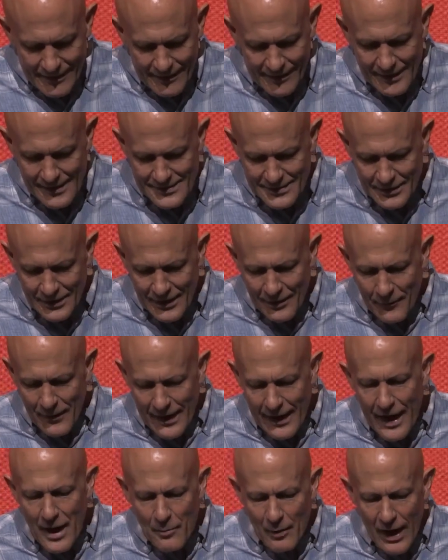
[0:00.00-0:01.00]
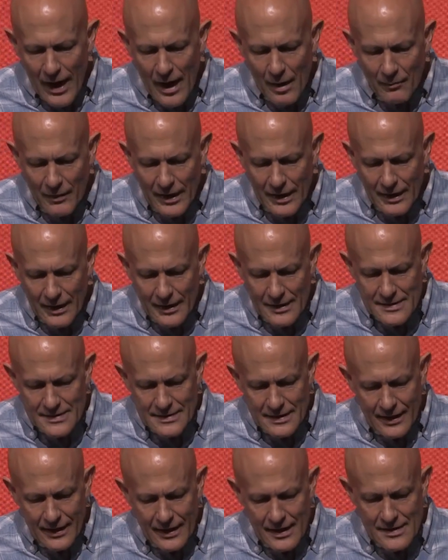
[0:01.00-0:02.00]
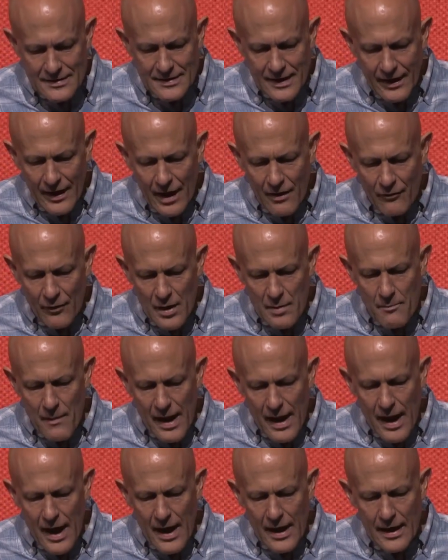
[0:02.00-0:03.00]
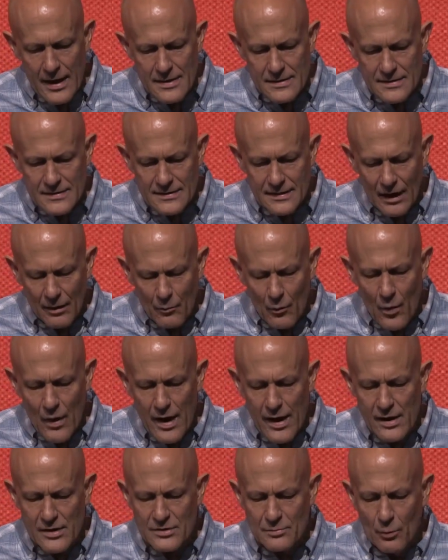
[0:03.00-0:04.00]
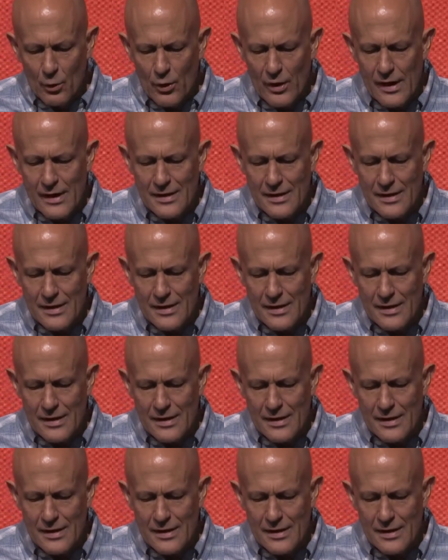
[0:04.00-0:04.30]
Let's look at what Abraham Lincoln said. He said, Every man in some way is more